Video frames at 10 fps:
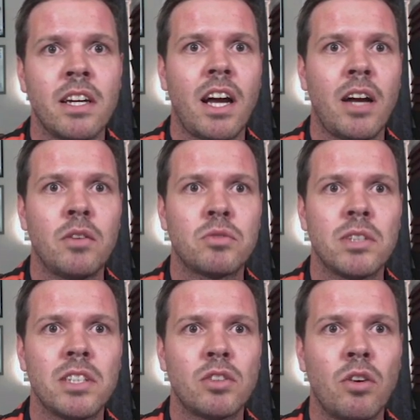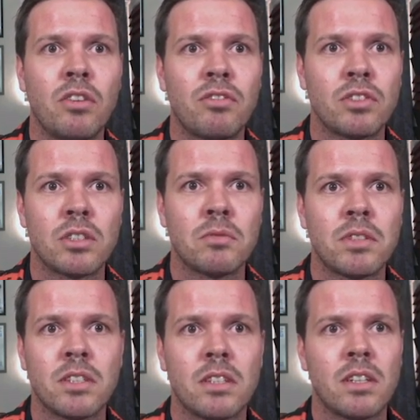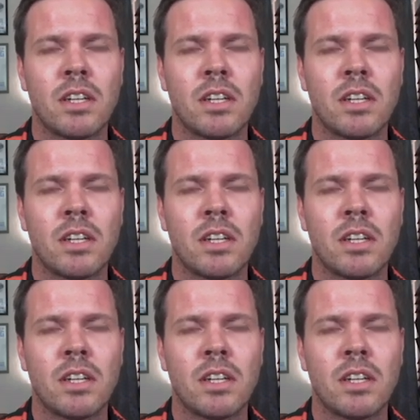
I was really going for something